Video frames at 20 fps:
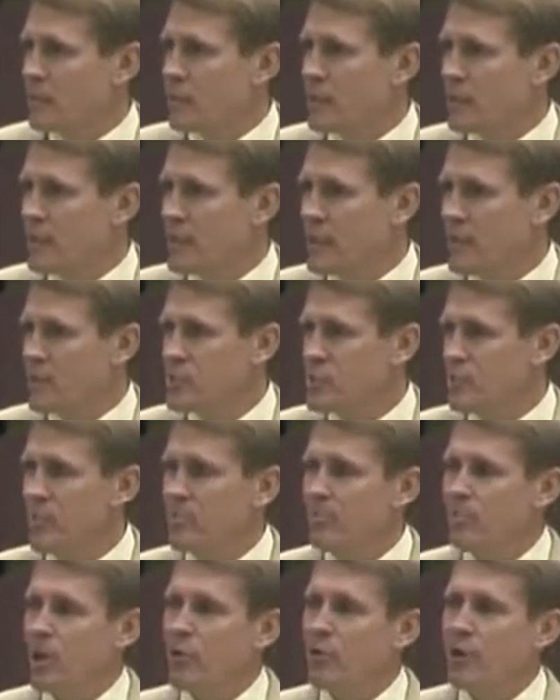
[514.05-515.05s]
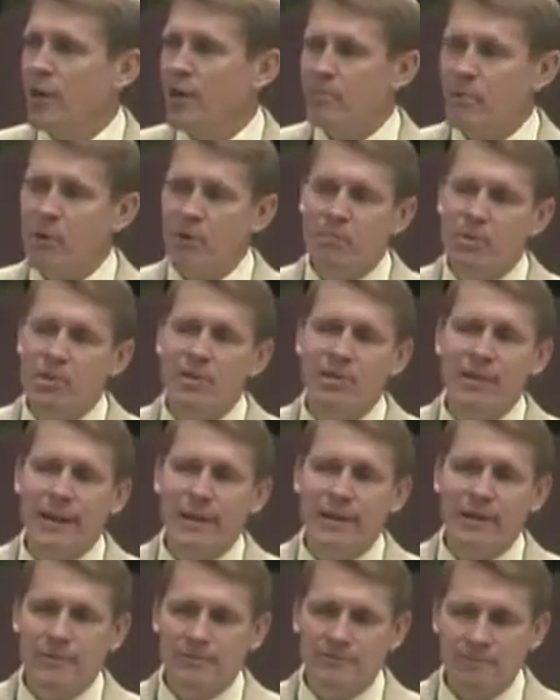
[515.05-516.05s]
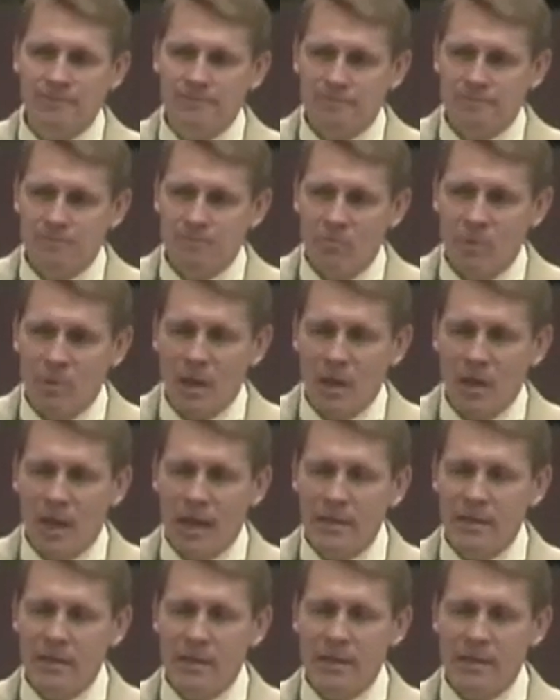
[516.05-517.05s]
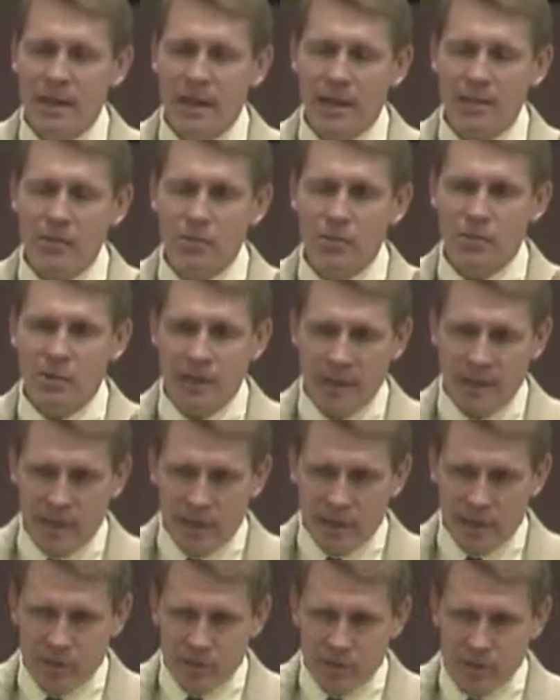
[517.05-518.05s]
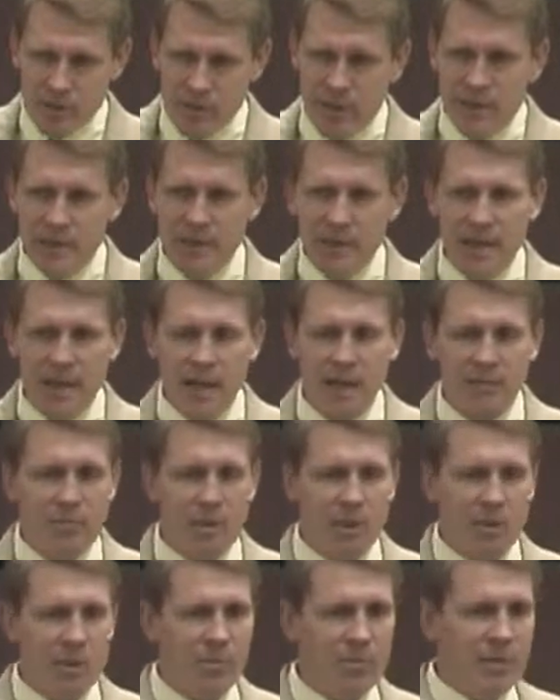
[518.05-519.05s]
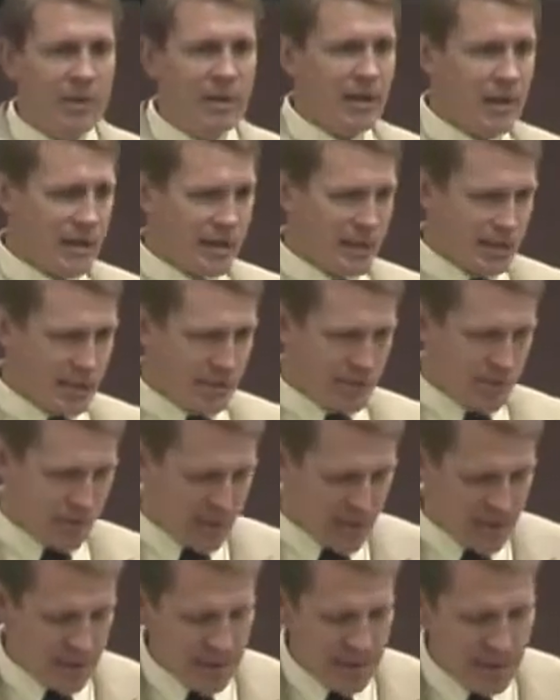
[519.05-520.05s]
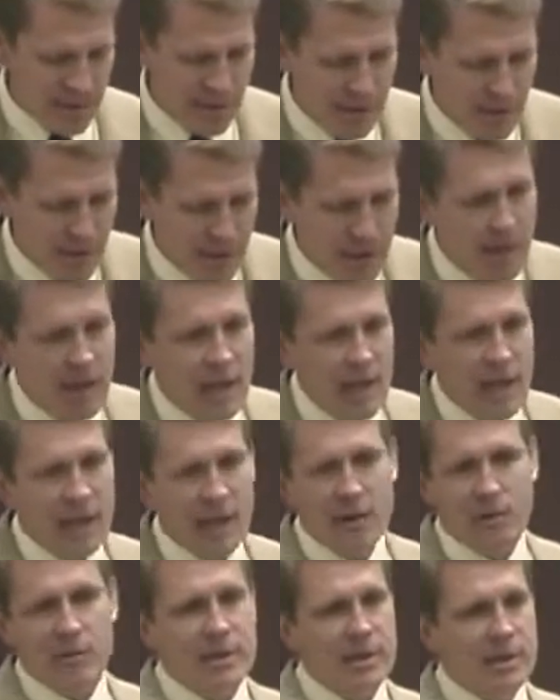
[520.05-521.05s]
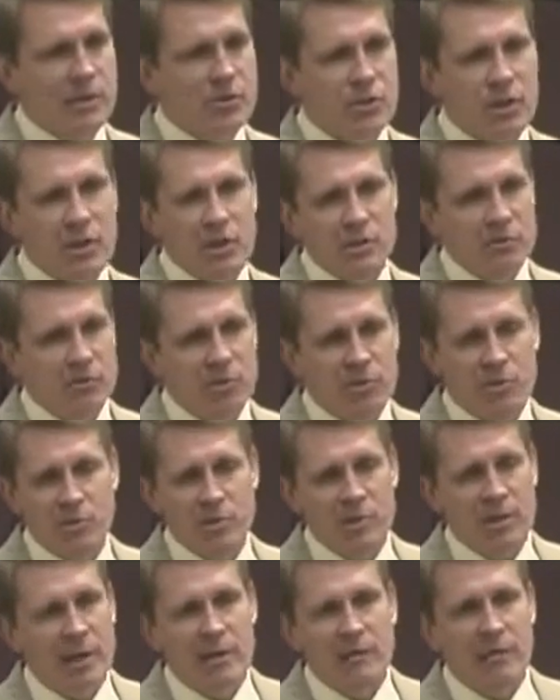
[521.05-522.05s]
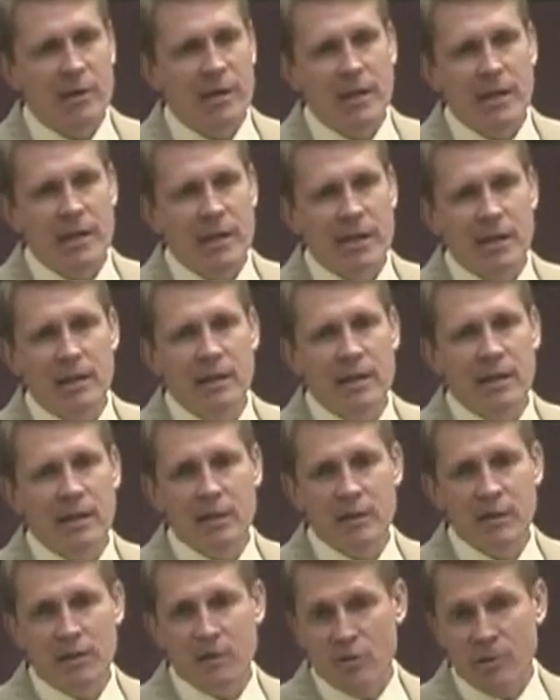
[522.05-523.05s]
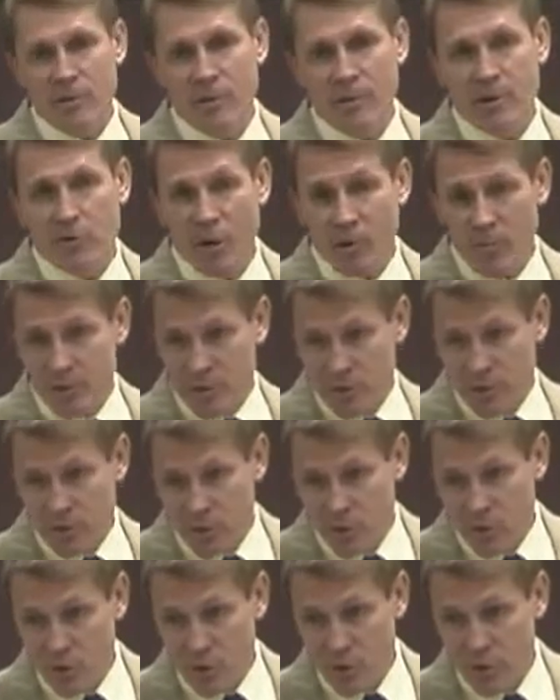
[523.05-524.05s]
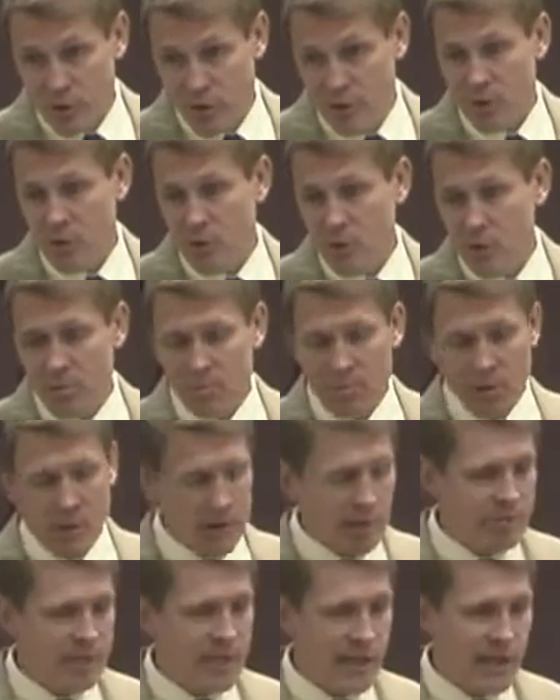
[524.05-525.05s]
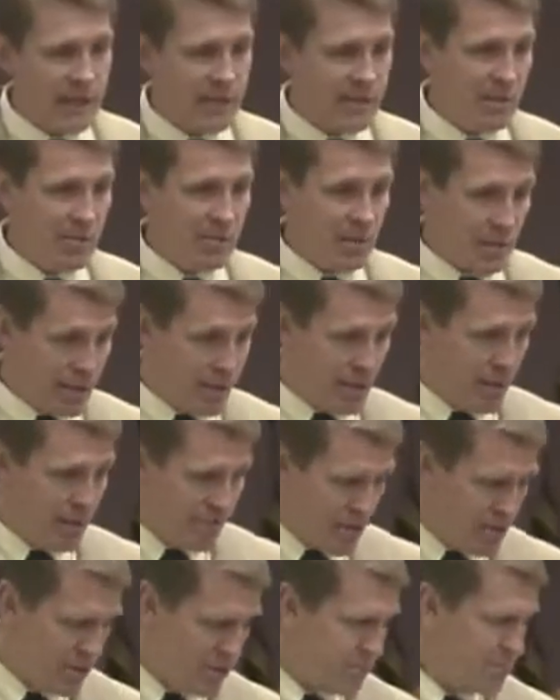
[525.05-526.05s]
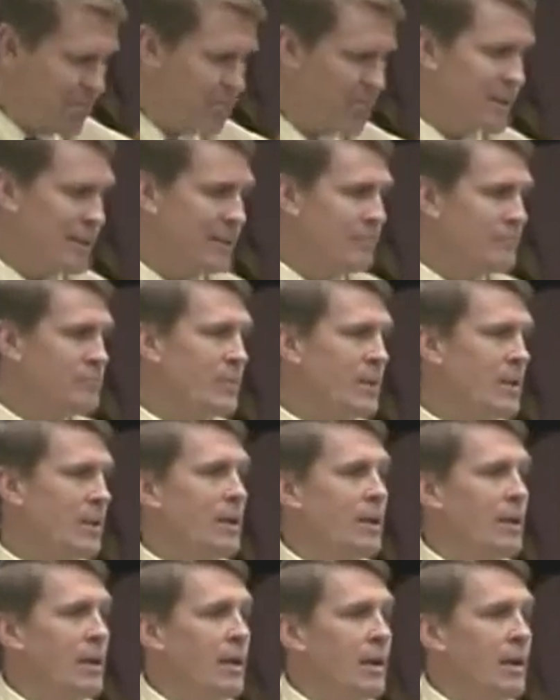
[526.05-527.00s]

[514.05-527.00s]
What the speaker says: Several clinics have been blown up or burned down. I did not shoot any doctors, and I did not blow up any clinics, okay? And I don't think Jesus would do it that way. He grew up under Roman control. He didn't go around blowing up tanks and burning down bridges, okay?